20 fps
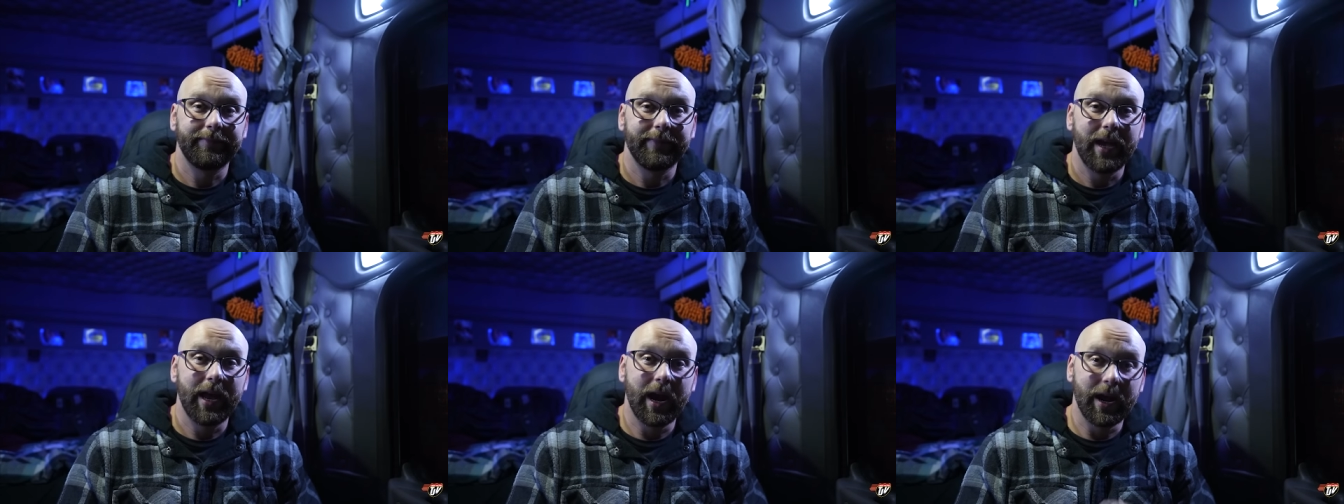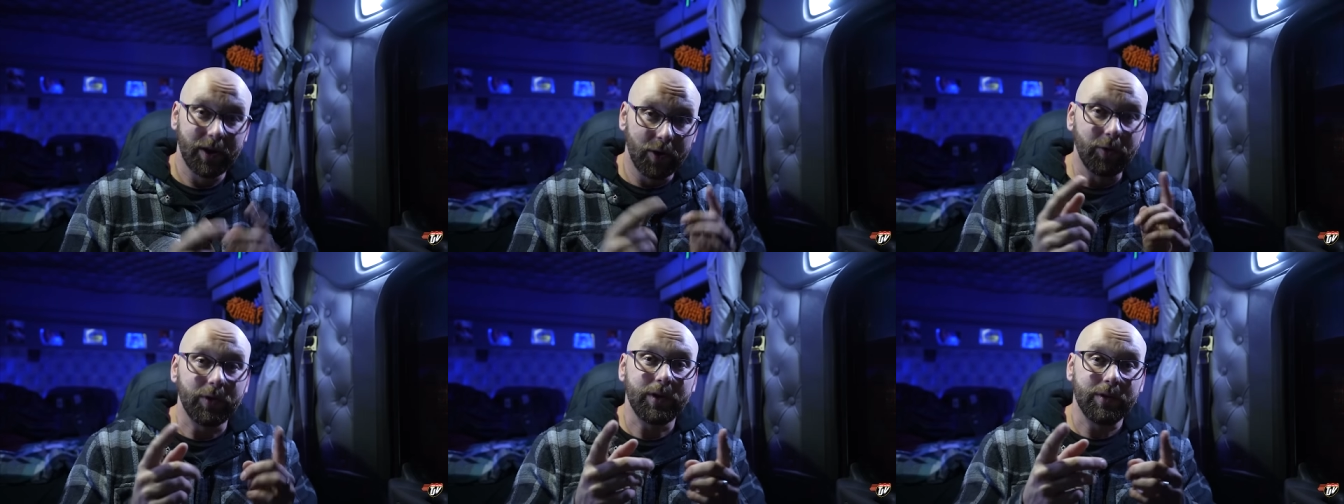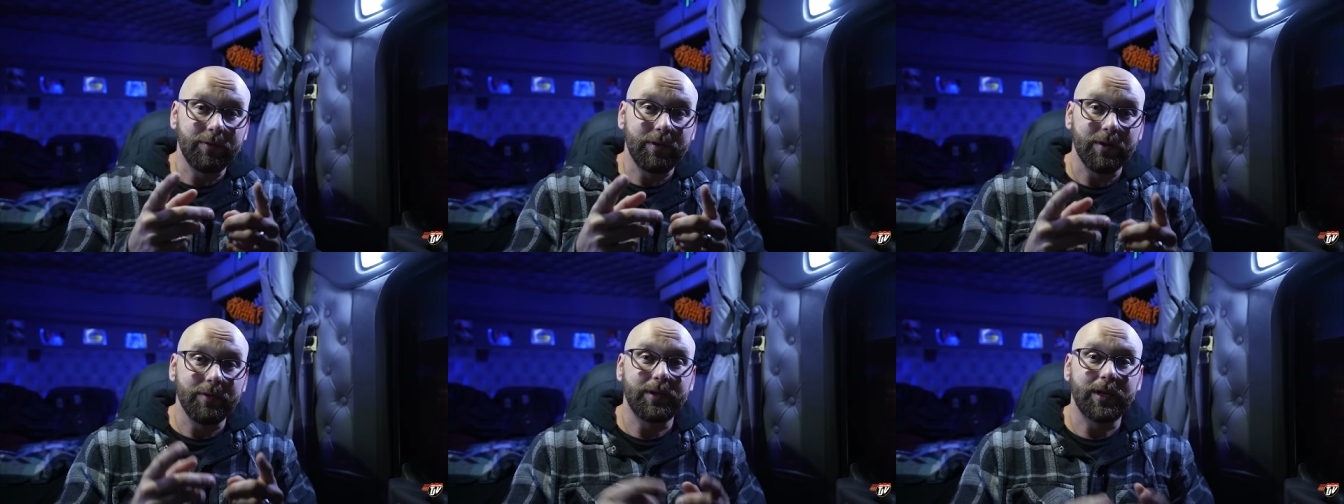And I know
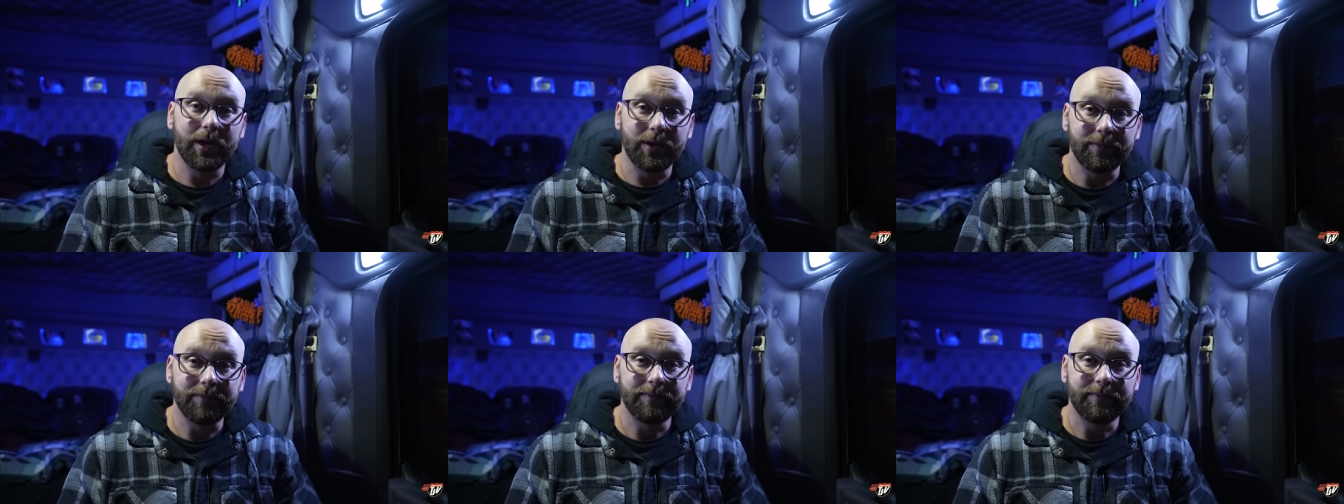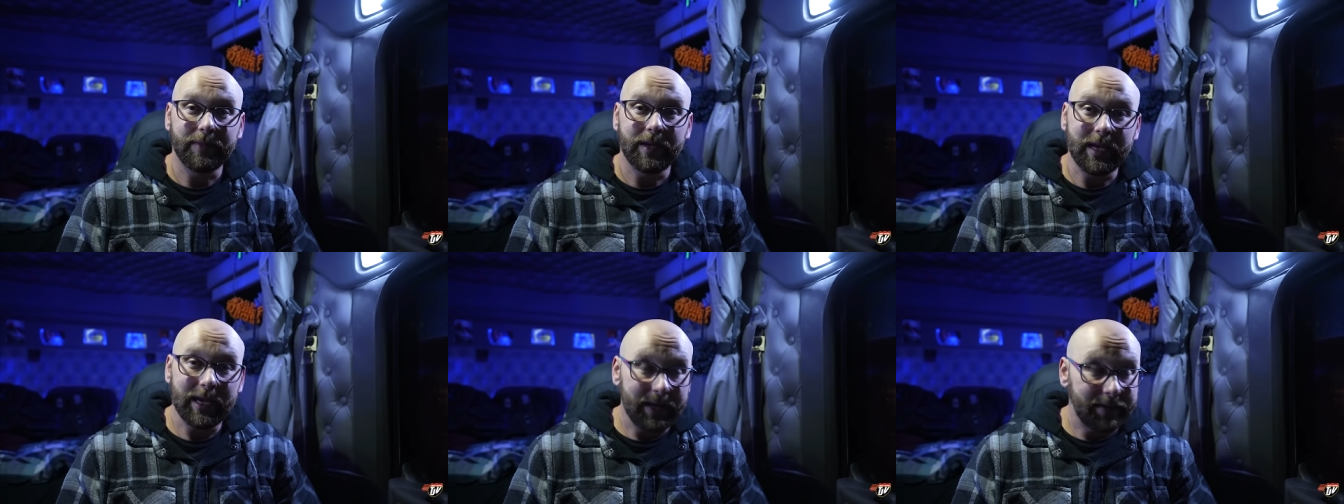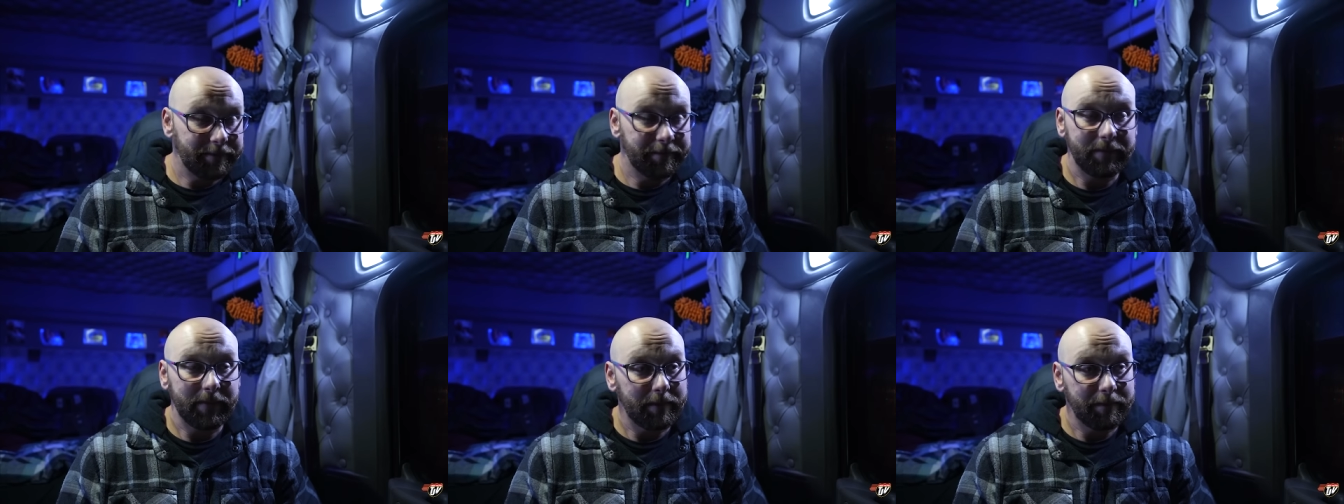you do
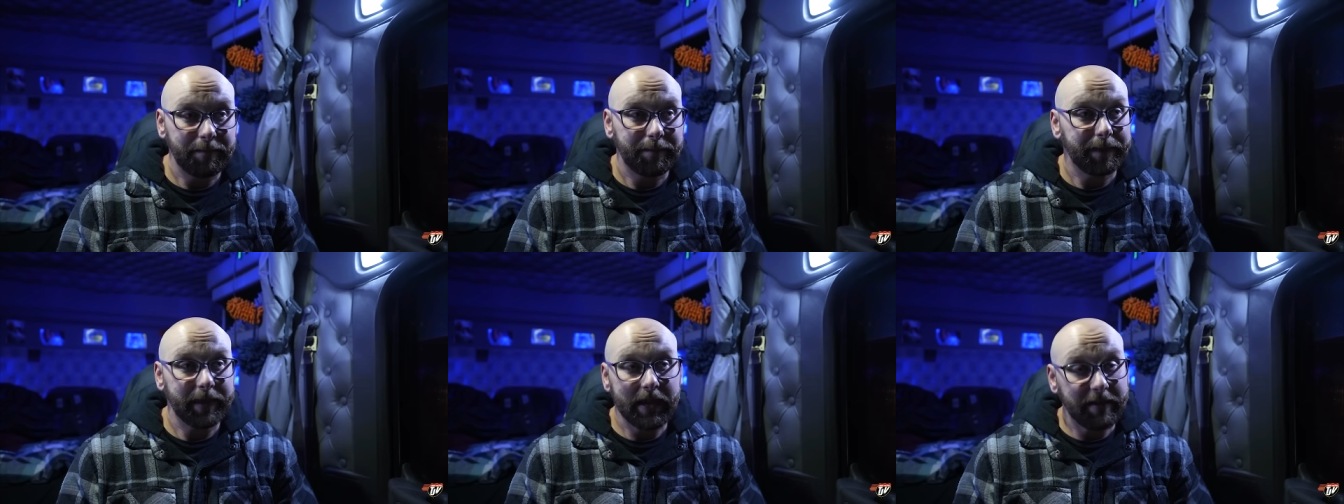too.